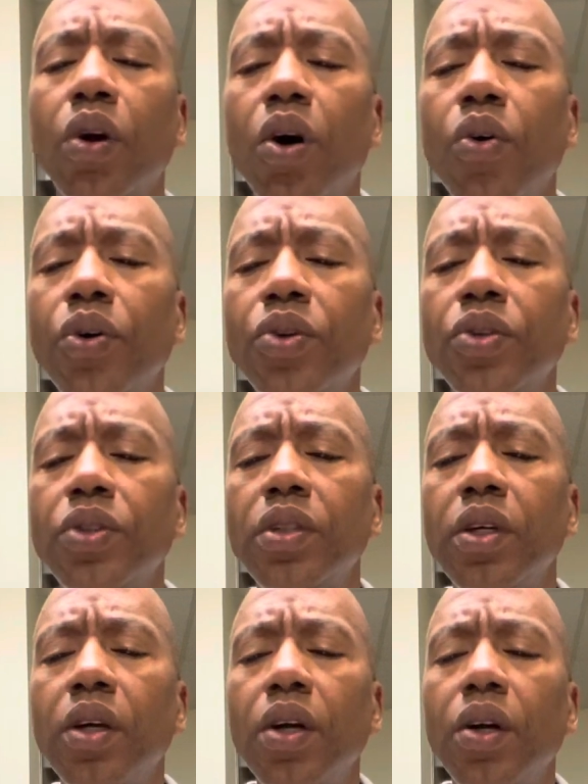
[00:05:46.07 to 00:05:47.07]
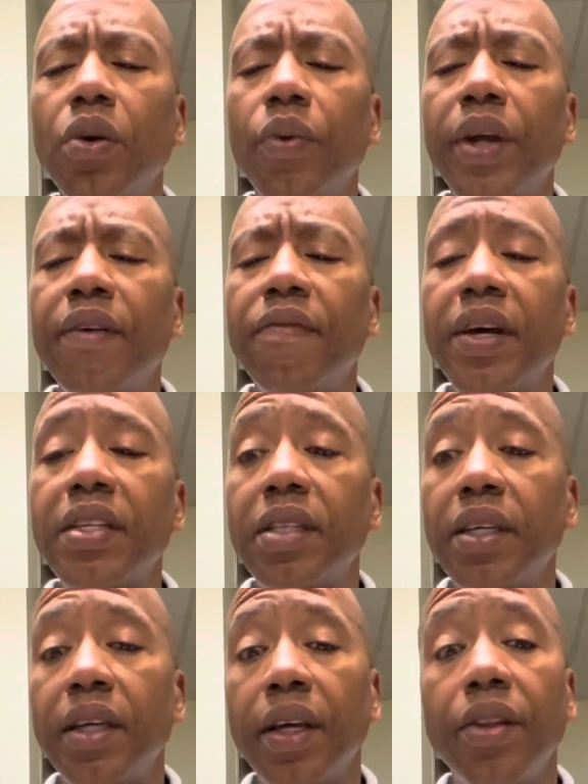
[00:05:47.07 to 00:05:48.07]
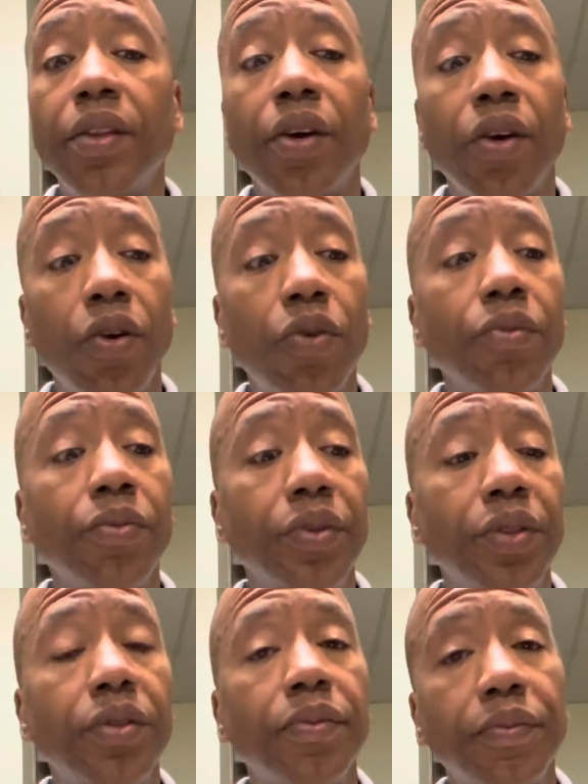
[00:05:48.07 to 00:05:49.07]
owners reinvesting in their homes.